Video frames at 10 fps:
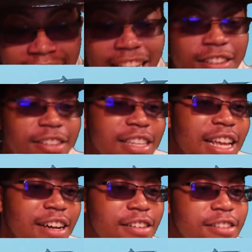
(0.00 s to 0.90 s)
Hey, now look,
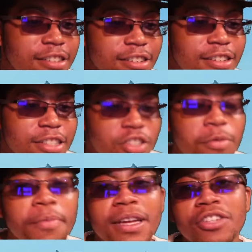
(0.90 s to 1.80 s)
now, uh, this
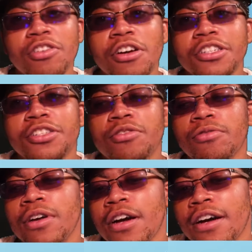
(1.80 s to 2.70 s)
would be a Charger
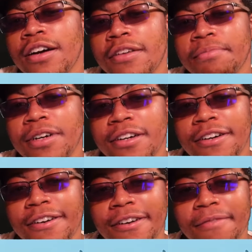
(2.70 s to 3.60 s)
too, but,
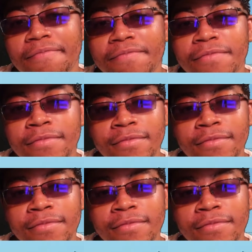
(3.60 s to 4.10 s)
um,